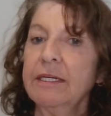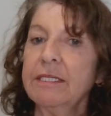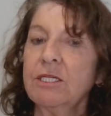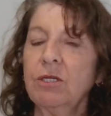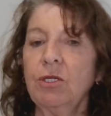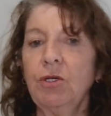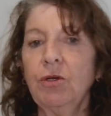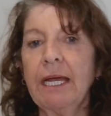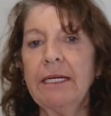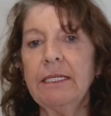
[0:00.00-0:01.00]
so that you
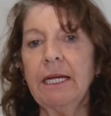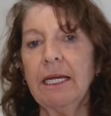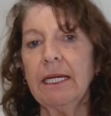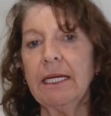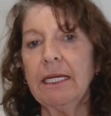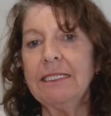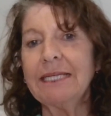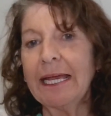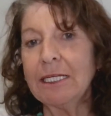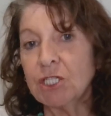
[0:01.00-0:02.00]
can
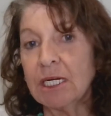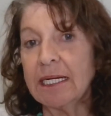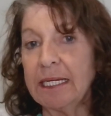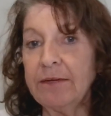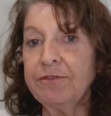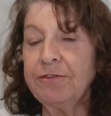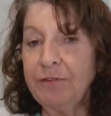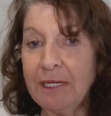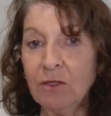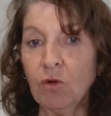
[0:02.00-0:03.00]
intentionally
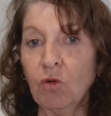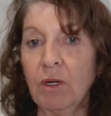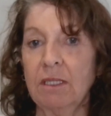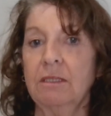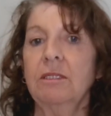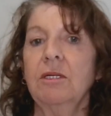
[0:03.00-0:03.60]
feel